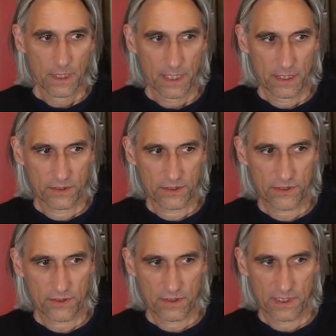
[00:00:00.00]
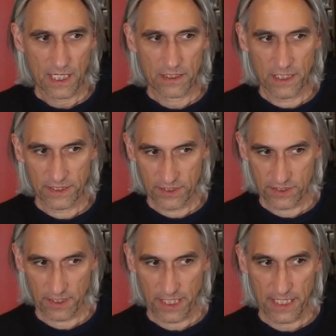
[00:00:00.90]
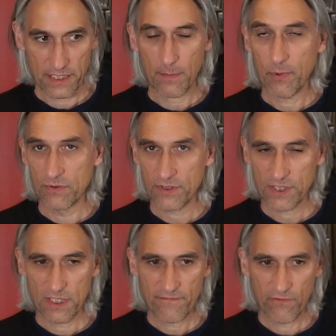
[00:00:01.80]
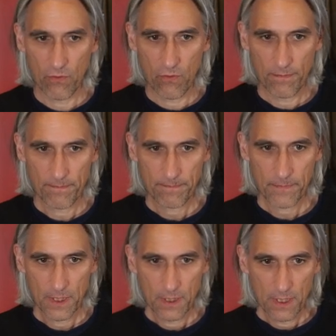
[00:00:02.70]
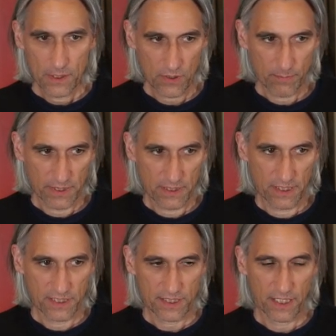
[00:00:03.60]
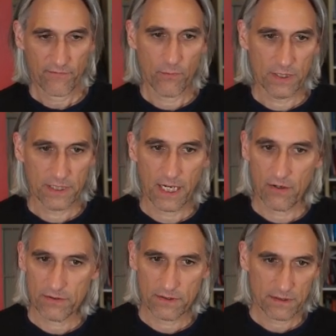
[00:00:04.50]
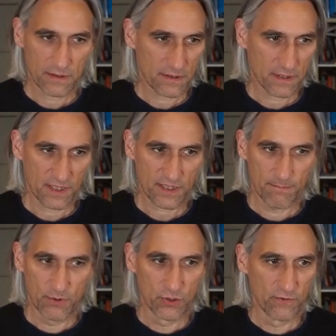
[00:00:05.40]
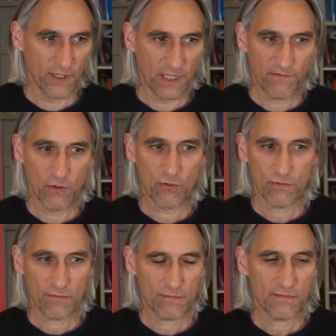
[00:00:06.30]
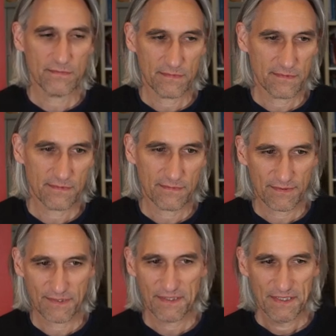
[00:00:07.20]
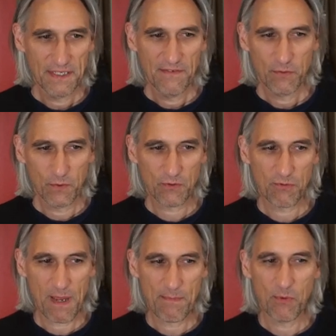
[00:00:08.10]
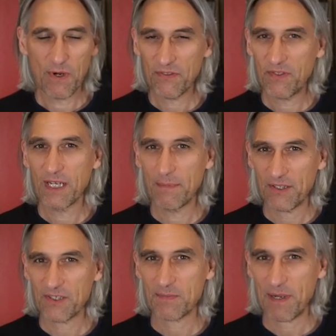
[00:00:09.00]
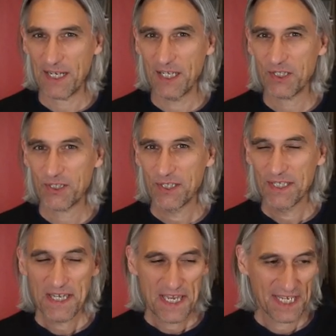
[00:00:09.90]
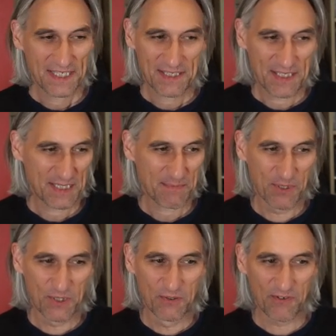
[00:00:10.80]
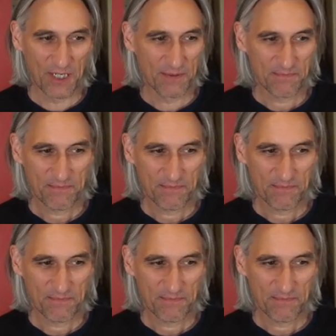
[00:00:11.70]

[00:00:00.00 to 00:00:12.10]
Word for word: and that knight is going to end up on c4. So I played knight f1. Now, this maneuver, if you if you want to remember one thing about the Spanish, it's this maneuver.